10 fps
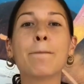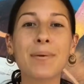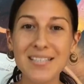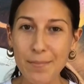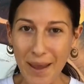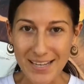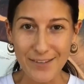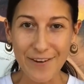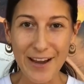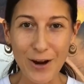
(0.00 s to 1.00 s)
Pitta
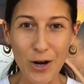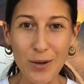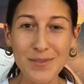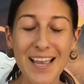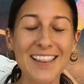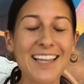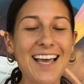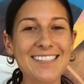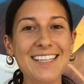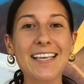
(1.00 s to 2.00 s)
pacifying herbs, and
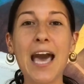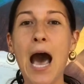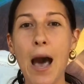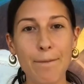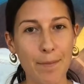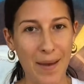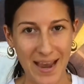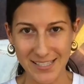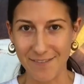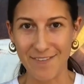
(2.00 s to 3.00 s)
lastly Kapha
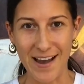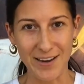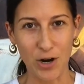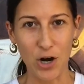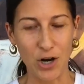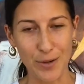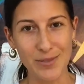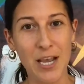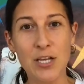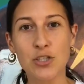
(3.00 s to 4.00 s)
pacifying herbs.
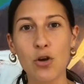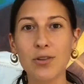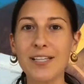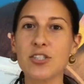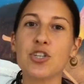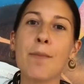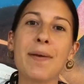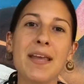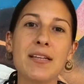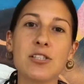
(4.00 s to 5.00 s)
So let's
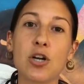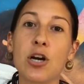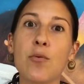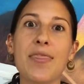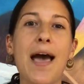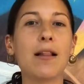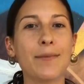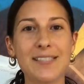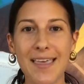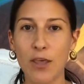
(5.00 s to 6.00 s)
jump in, starting with the
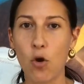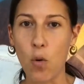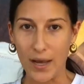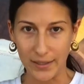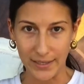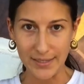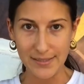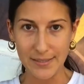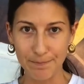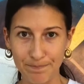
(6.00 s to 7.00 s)
elements and the qualities.
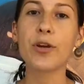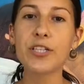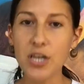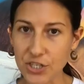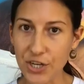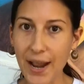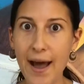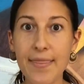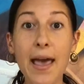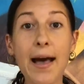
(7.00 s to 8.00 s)
Retouching
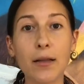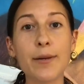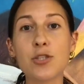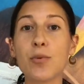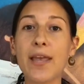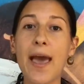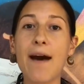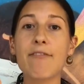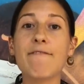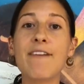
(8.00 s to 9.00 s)
on the elements, we
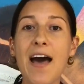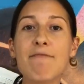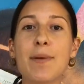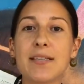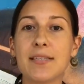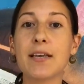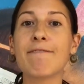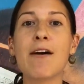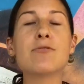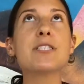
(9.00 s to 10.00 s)
have the 5 basic
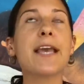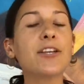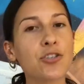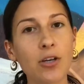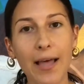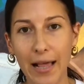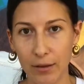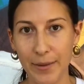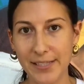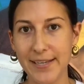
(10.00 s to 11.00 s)
foundational
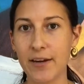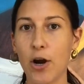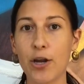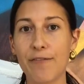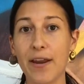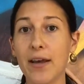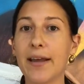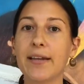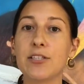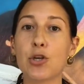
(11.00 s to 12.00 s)
elements in
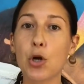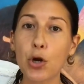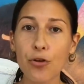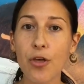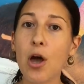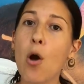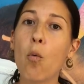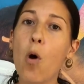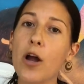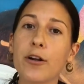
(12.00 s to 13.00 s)
Ayurveda. It is earth,
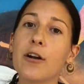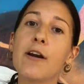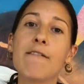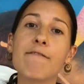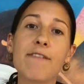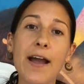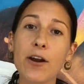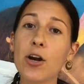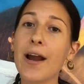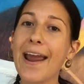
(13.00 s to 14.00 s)
water,
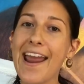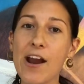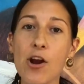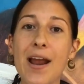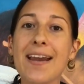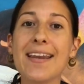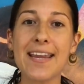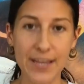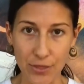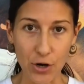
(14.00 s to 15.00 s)
fire, air, and
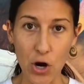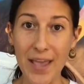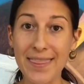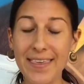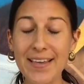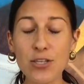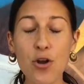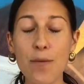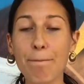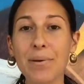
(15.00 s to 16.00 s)
ether, and these
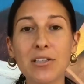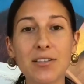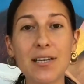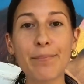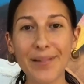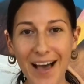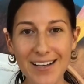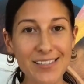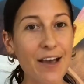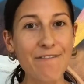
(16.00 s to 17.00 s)
are the building
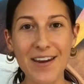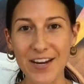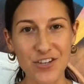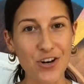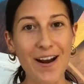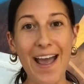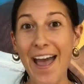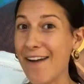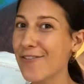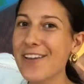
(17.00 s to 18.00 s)
blocks of nature.
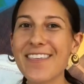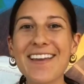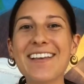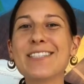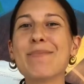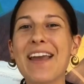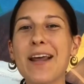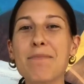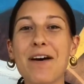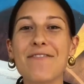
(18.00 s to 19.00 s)
Everything is made
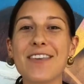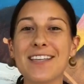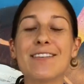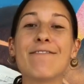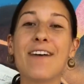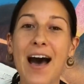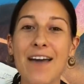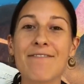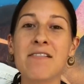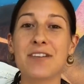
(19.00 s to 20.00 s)
up of these
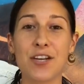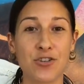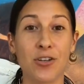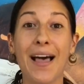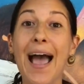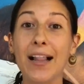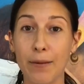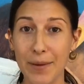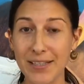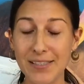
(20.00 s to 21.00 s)
5 foundational
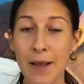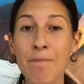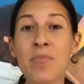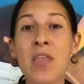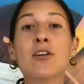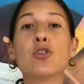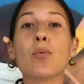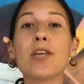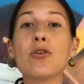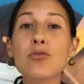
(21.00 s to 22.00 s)
elements. So
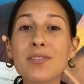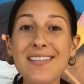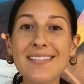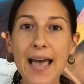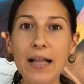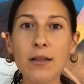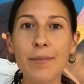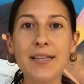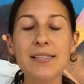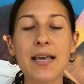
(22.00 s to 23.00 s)
we use these
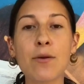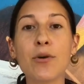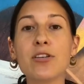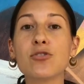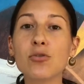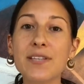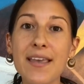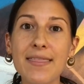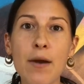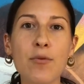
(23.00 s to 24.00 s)
elements and we
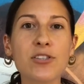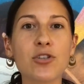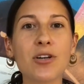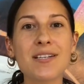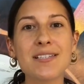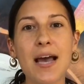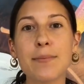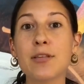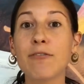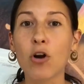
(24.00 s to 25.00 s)
associate them with certain
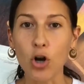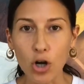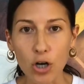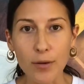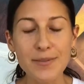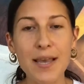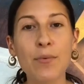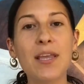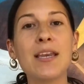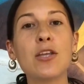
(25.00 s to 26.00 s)
types of herbs, and
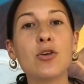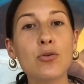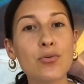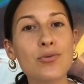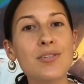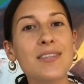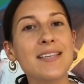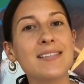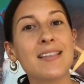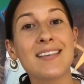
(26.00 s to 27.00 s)
we can use
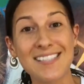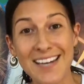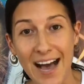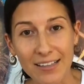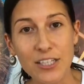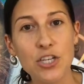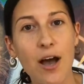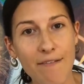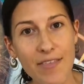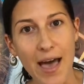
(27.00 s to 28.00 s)
this knowledge
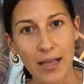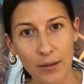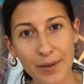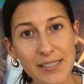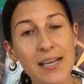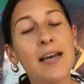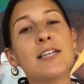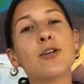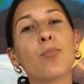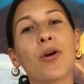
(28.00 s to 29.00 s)
of the elements
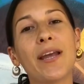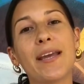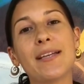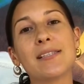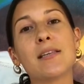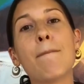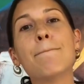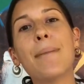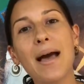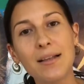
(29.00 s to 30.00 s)
to bring in some
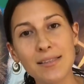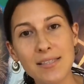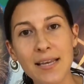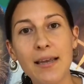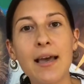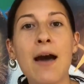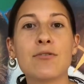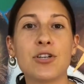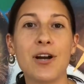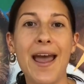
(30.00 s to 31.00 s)
balancing,
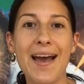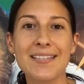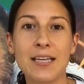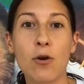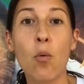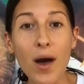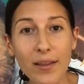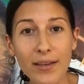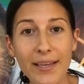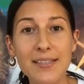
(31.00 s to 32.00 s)
counteracting
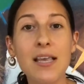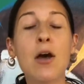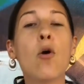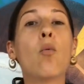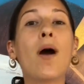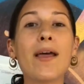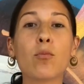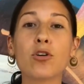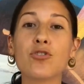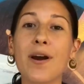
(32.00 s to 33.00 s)
qualities
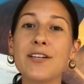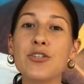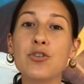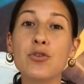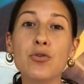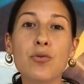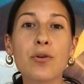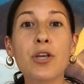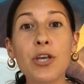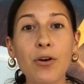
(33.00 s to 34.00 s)
when we're trying
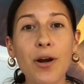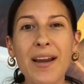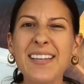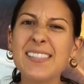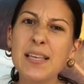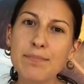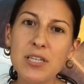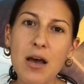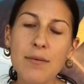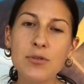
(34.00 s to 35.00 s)
to cure any
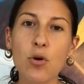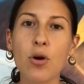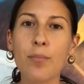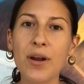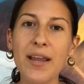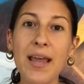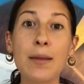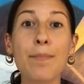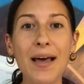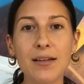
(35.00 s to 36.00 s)
symptoms or bring
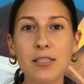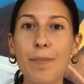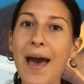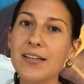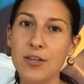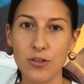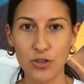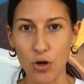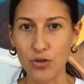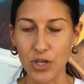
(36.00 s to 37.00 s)
any balance back to the
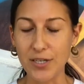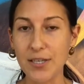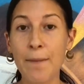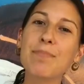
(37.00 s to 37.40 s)
doshas.